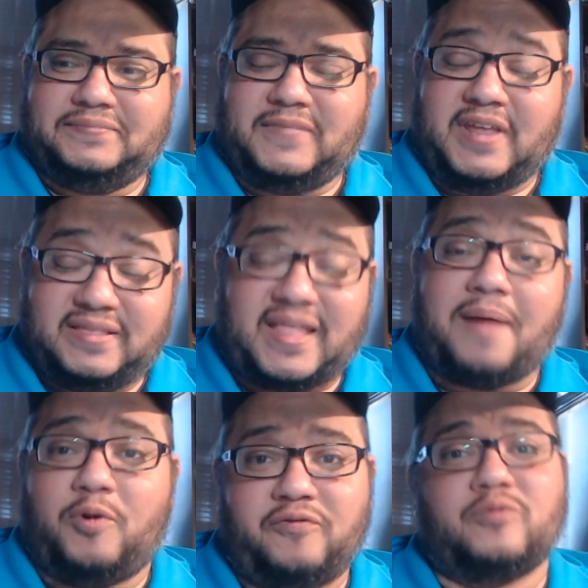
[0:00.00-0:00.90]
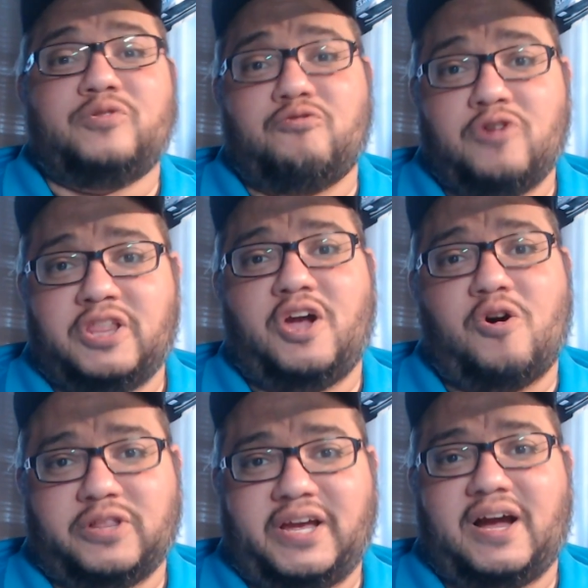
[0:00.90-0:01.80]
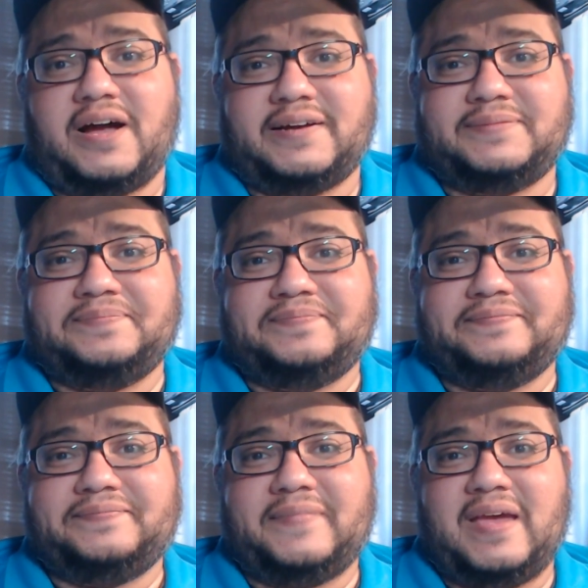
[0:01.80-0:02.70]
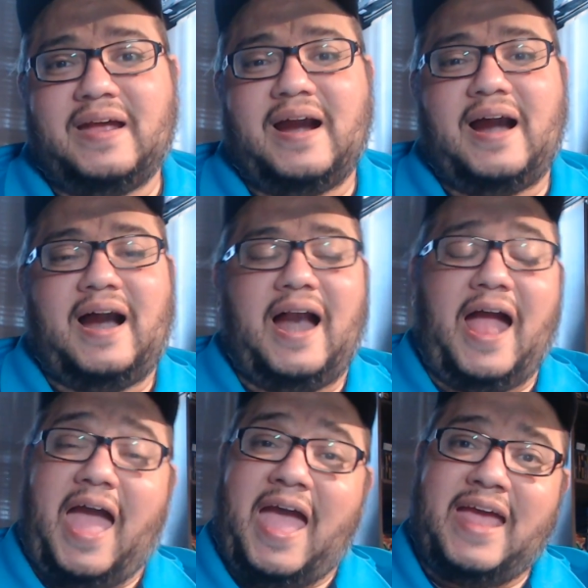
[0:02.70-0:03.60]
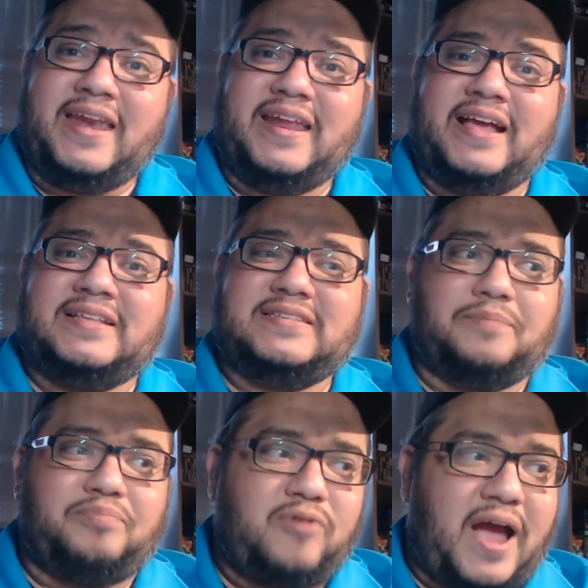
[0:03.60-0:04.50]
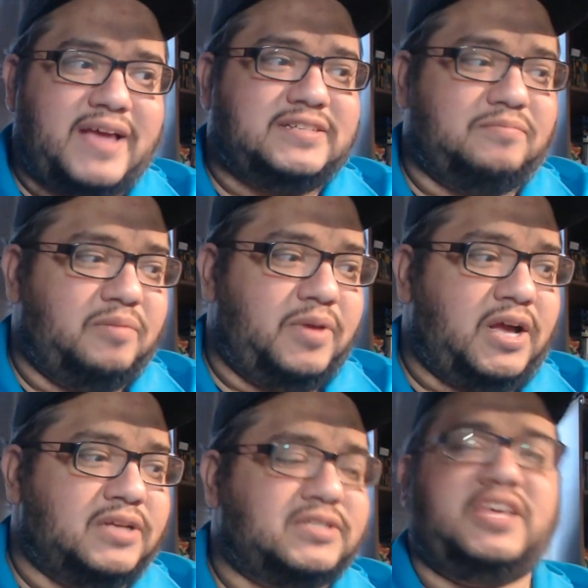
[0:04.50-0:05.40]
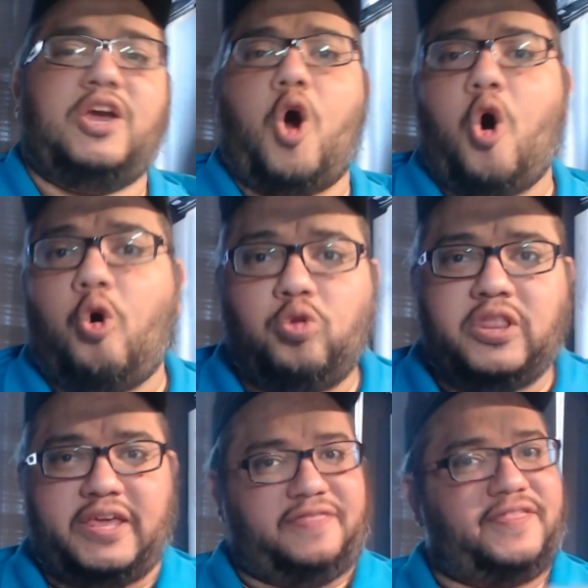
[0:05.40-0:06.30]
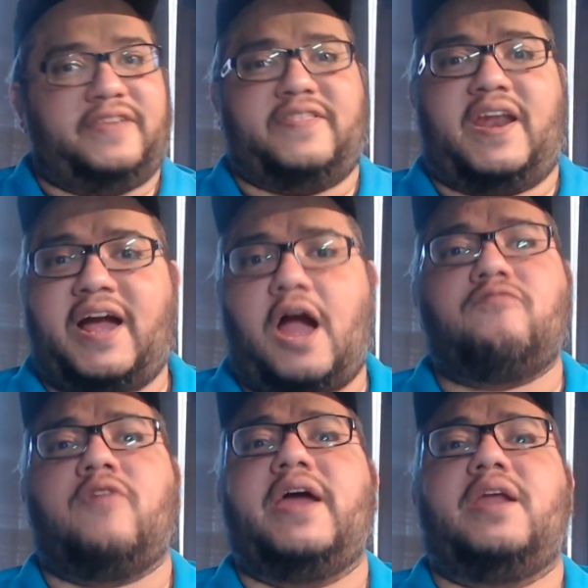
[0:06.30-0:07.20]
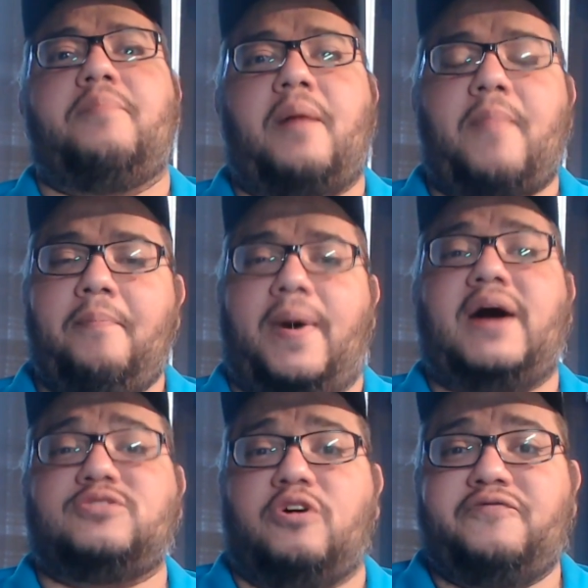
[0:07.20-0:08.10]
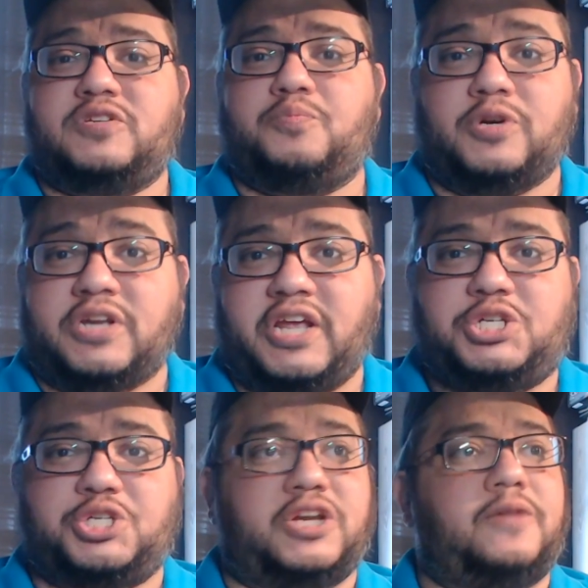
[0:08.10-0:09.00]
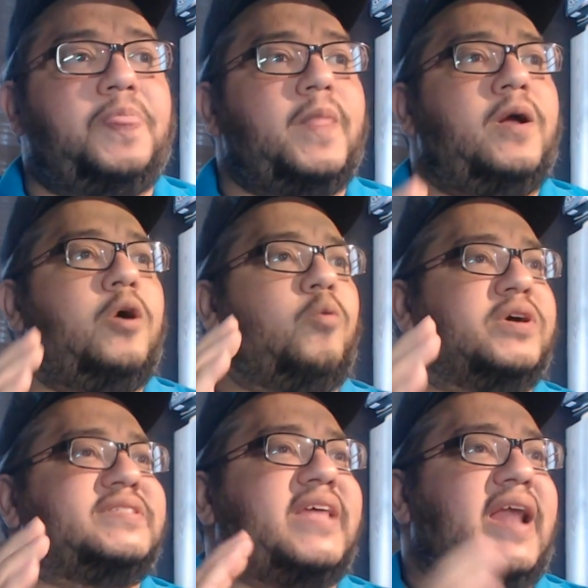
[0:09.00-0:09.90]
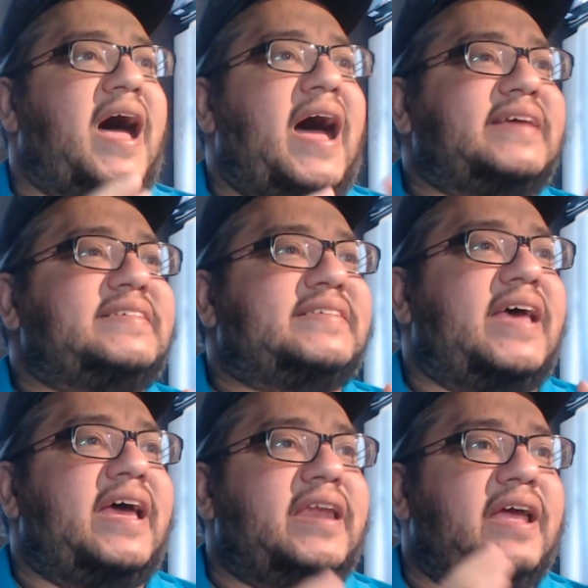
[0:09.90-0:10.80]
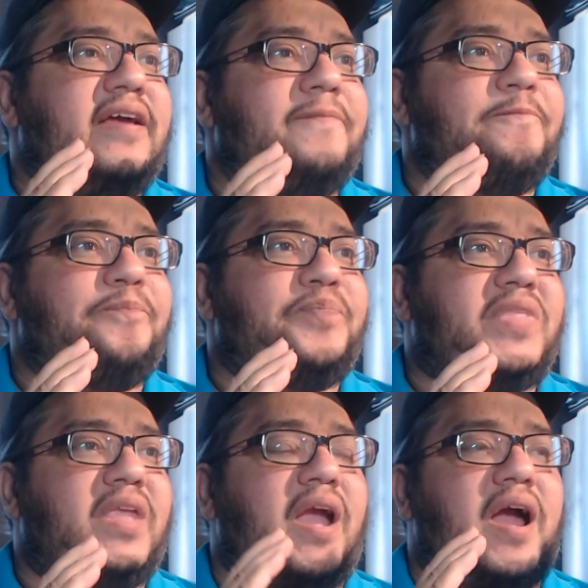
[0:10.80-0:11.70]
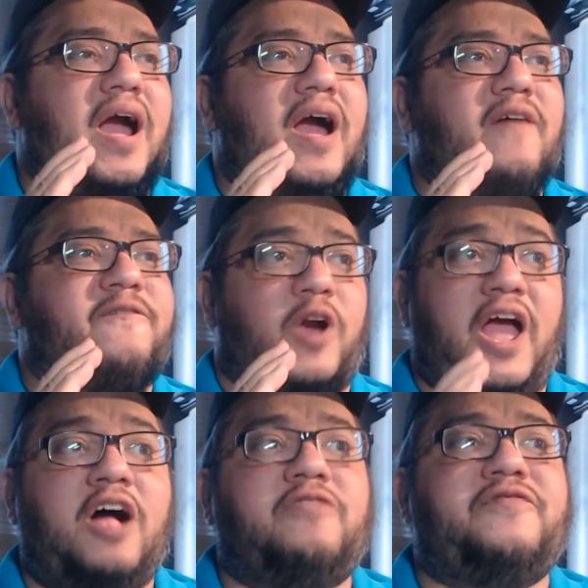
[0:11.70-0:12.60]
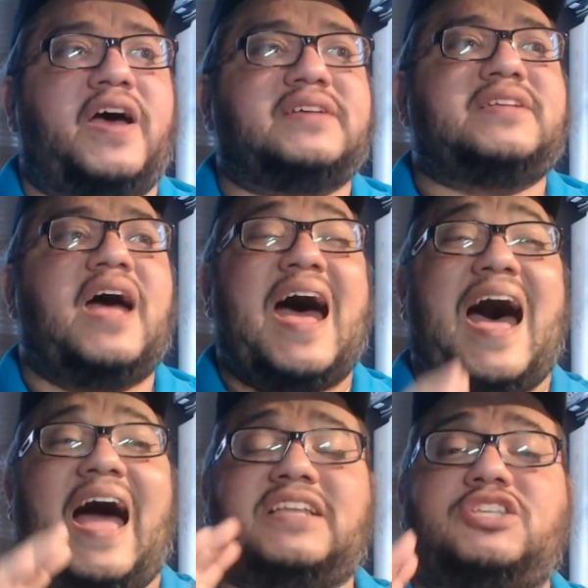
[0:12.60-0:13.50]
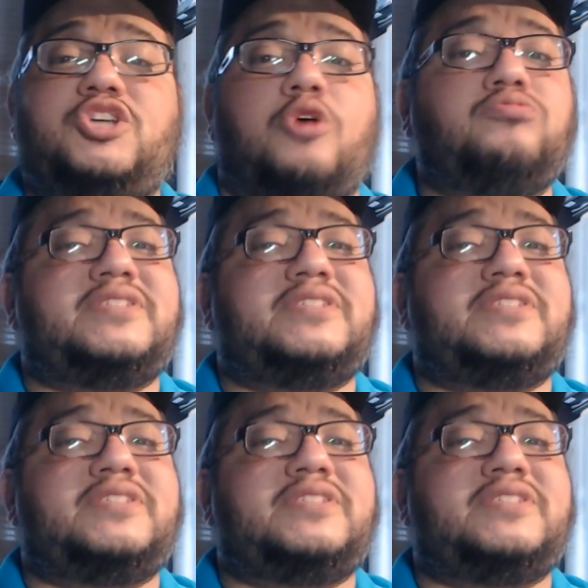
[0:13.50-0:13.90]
that movie was really holding on. And it surprised me because the only thing that I got right about my box office prediction was that I said for Hellfest, I don't